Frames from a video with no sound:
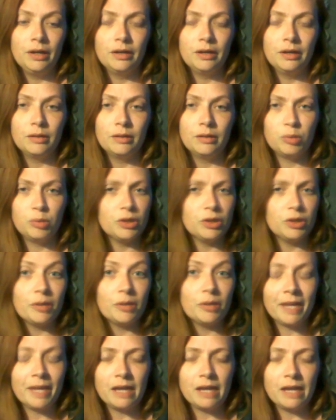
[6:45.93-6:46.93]
Pluto
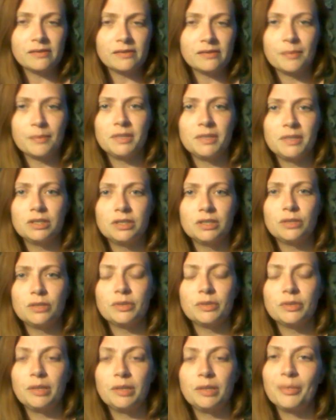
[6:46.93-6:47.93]
might have something to do with
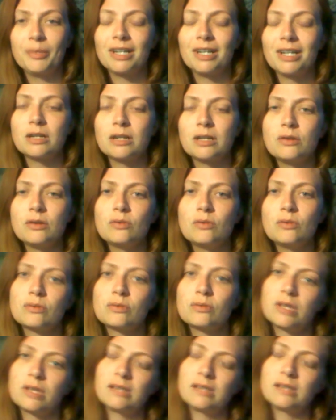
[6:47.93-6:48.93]
it. But I know
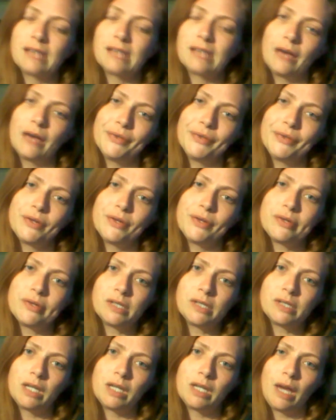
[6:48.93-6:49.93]
the South Node is
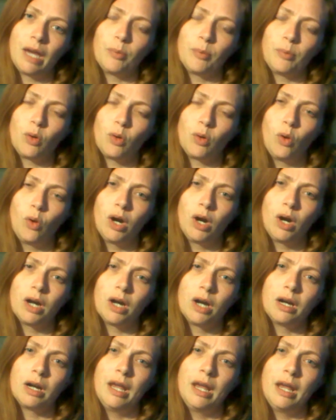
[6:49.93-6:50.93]
in Capricorn
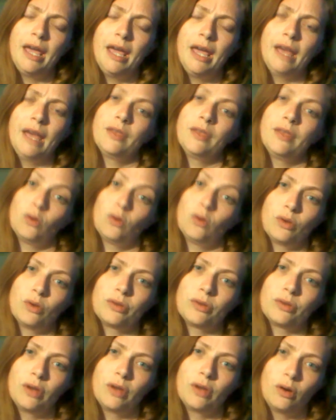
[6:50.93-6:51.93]
and the North
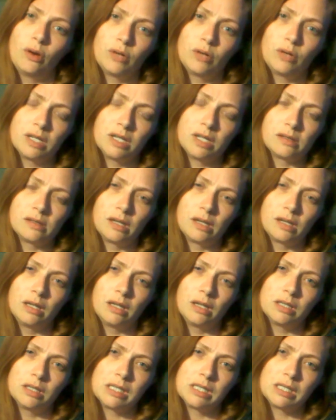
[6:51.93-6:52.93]
Node is
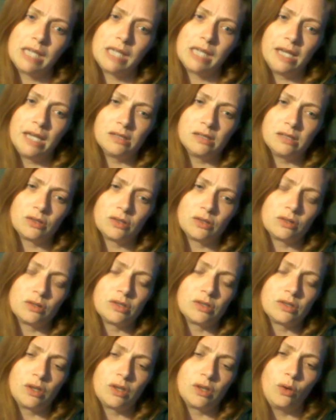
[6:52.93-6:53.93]
in Cancer.
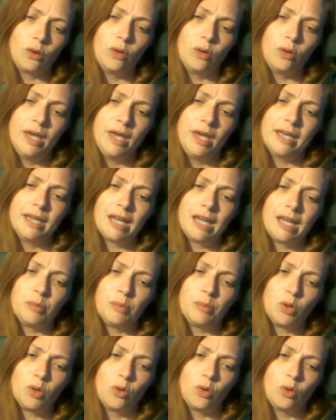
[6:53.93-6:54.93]
So
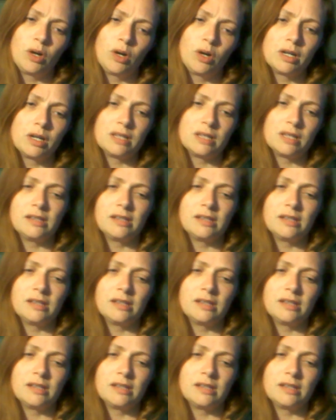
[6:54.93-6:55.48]
Capricorn, this is a